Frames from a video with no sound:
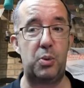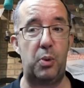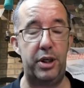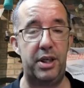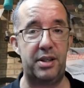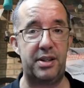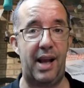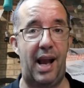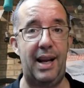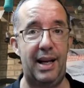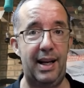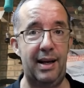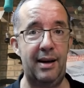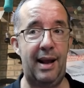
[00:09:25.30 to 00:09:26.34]
what you're
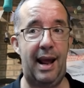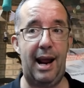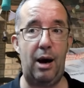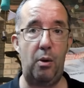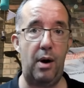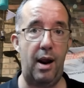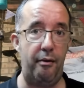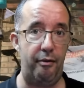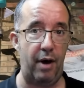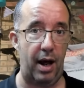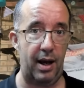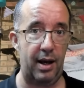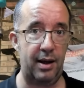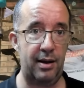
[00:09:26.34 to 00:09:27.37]
saying.
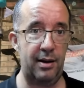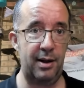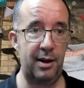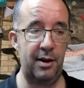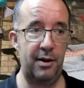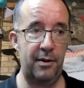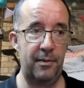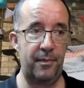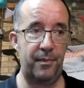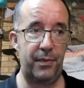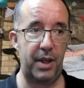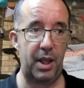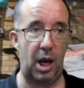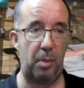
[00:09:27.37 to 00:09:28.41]
However,
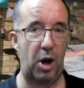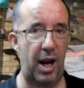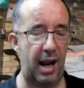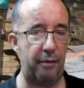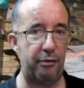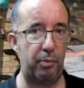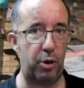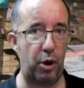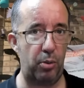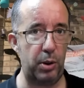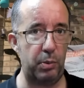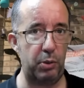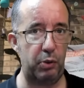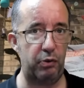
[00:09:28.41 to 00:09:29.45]
I might have a
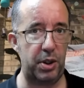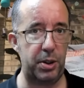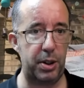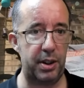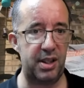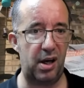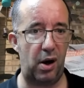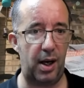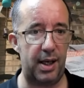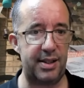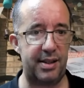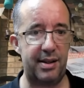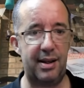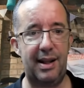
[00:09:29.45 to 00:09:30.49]
problem with Richard
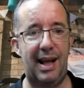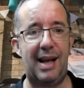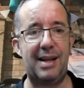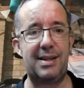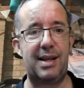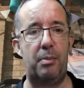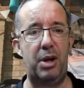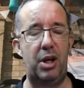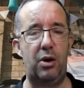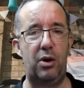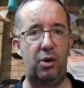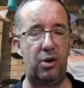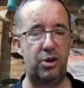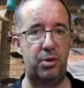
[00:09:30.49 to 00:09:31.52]
Tice. That's coming
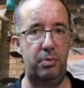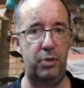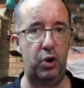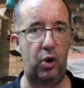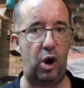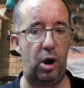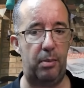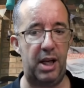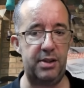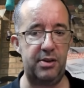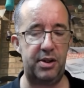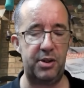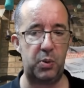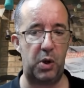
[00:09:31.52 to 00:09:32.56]
across from your
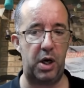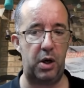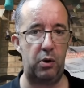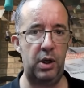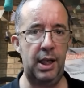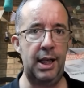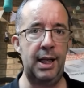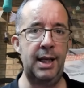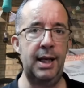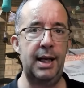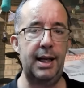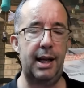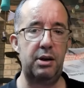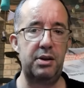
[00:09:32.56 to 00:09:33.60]
comments as well.
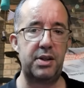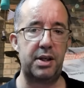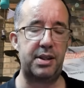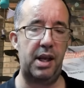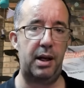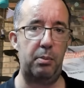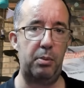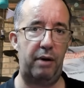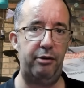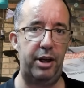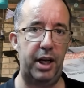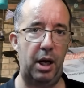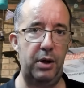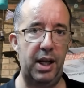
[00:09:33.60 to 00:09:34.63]
Now, as I said in my
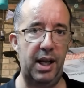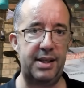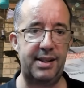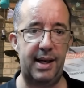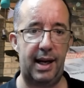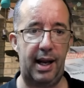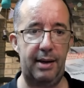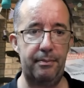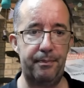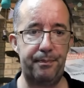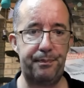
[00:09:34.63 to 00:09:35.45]
video yesterday,